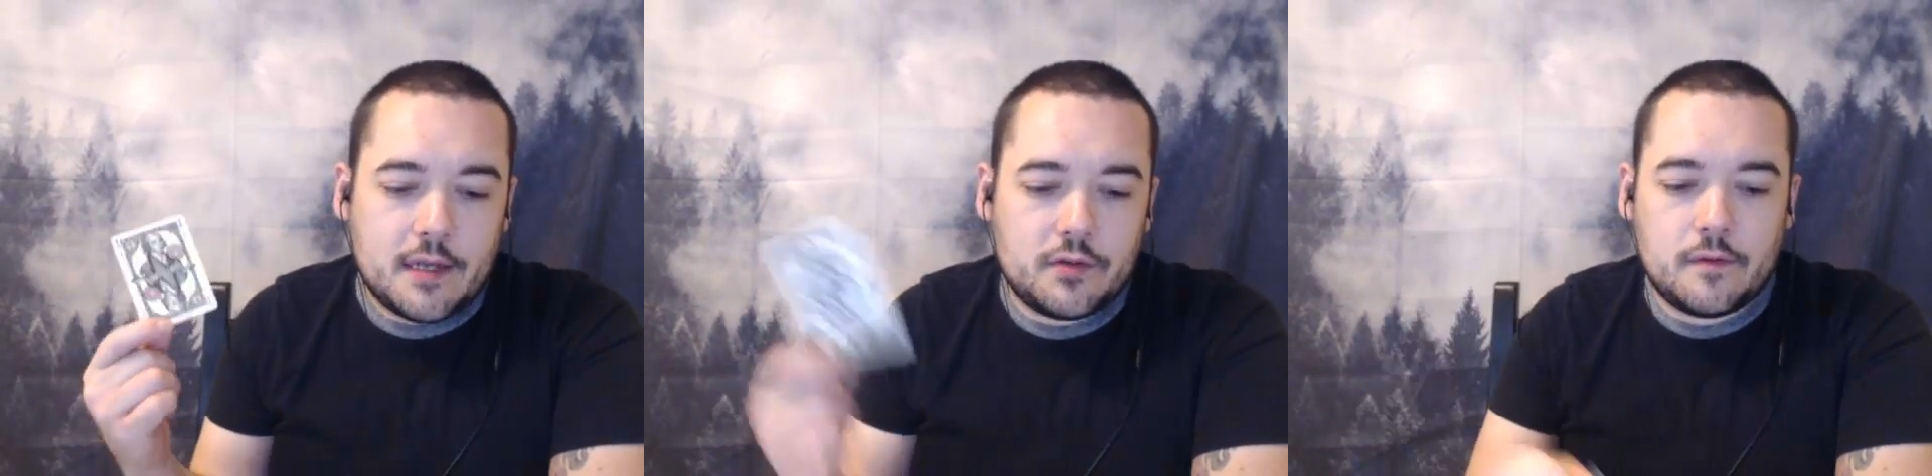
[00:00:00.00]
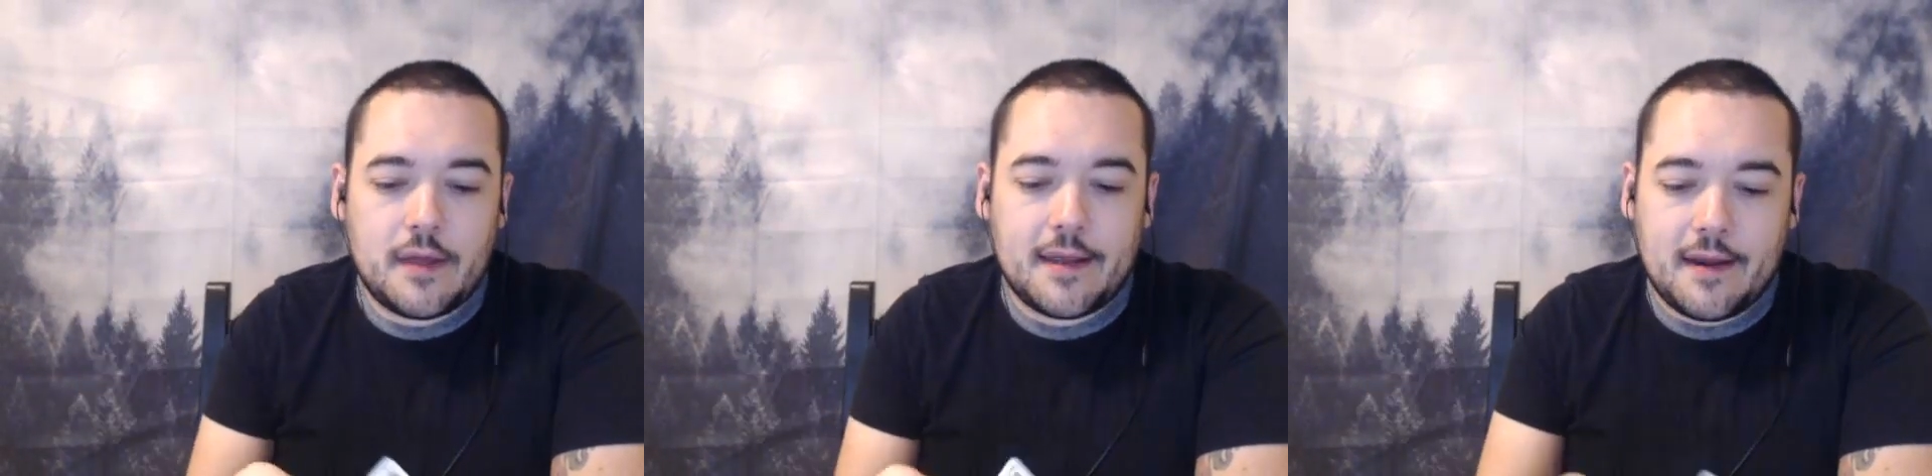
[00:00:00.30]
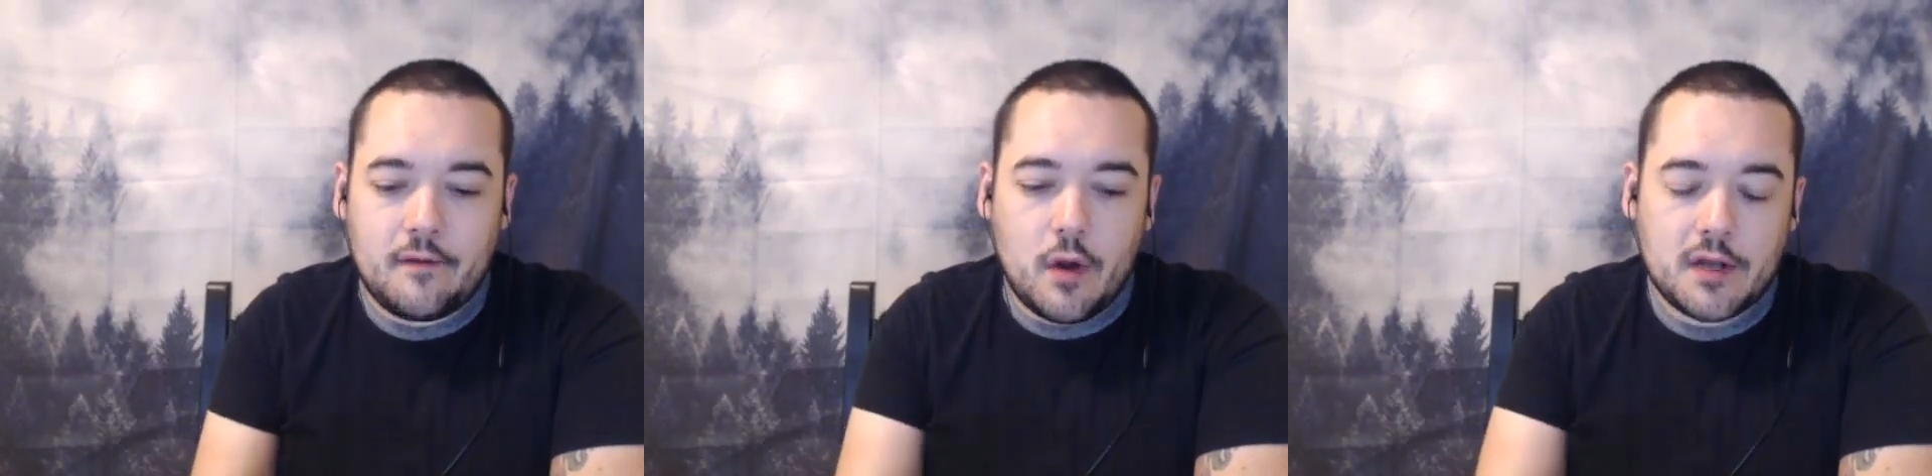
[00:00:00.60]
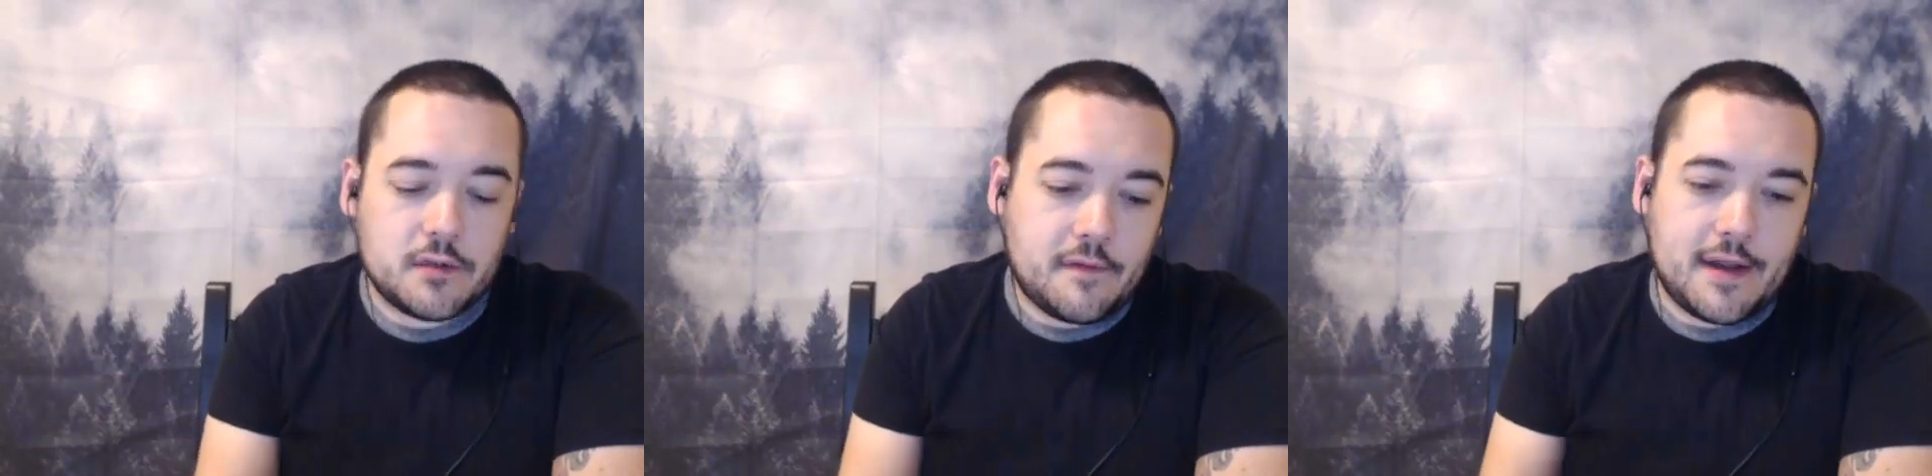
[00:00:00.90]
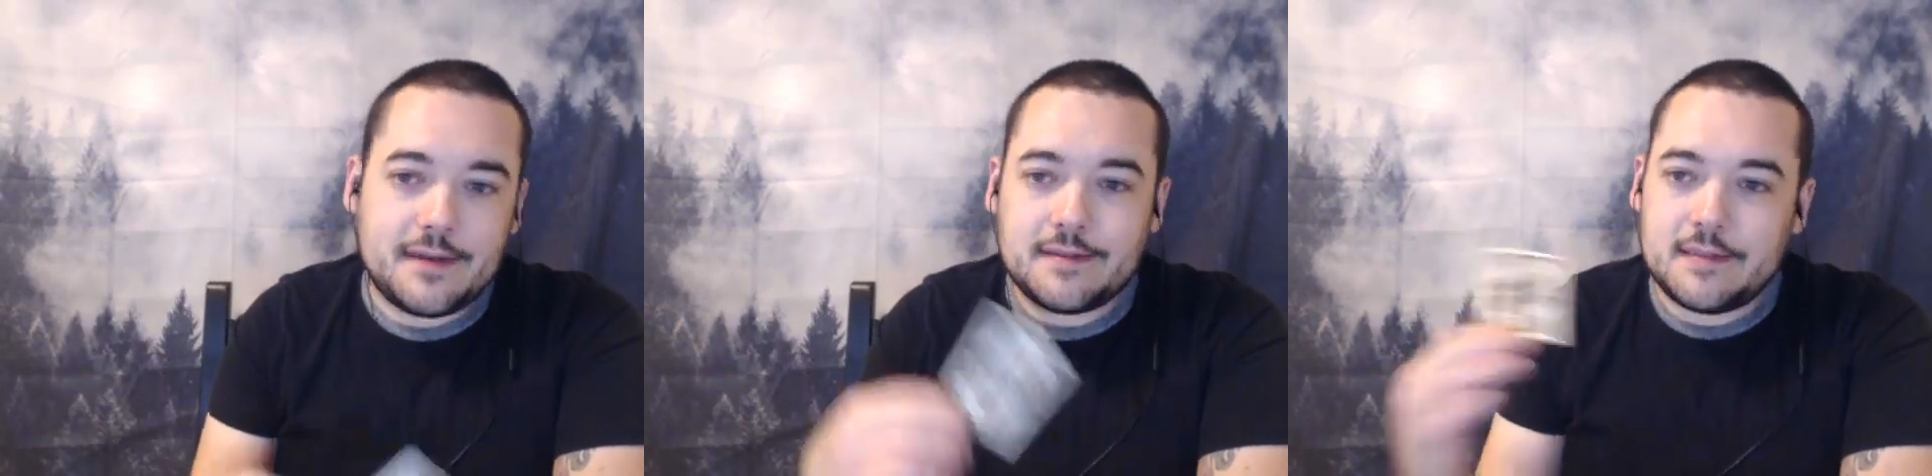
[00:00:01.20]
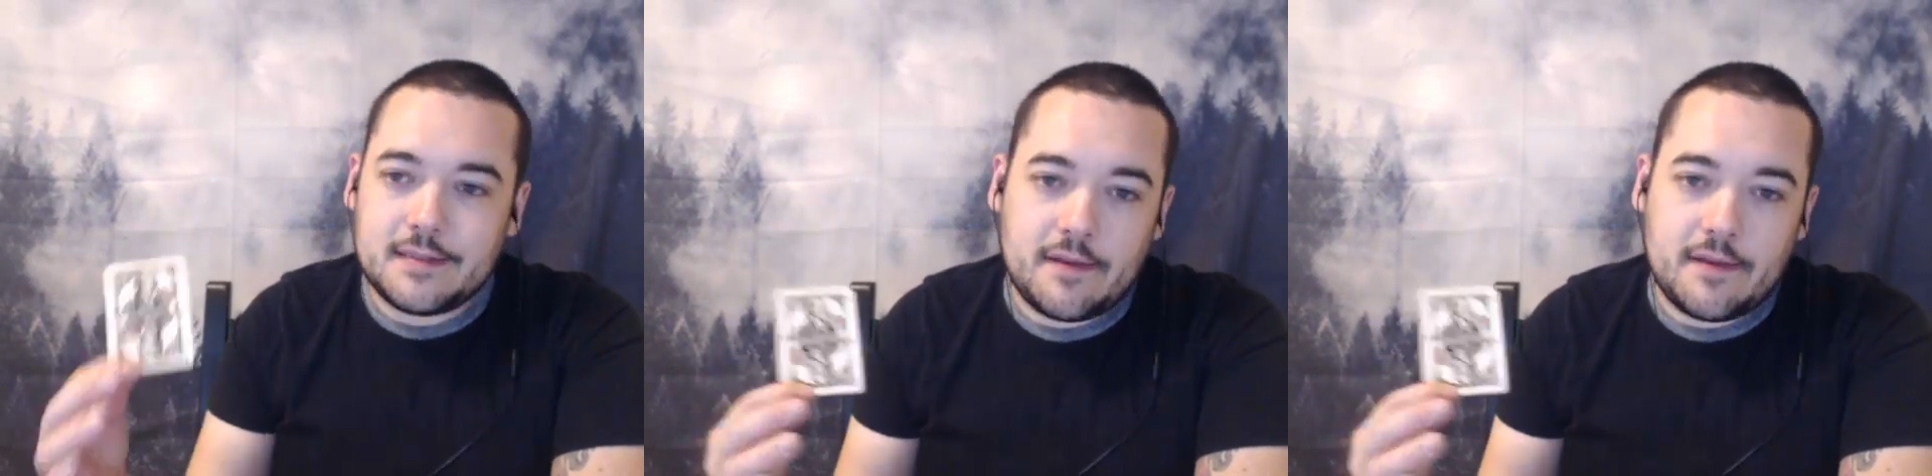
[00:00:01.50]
to like kind of watch your finances,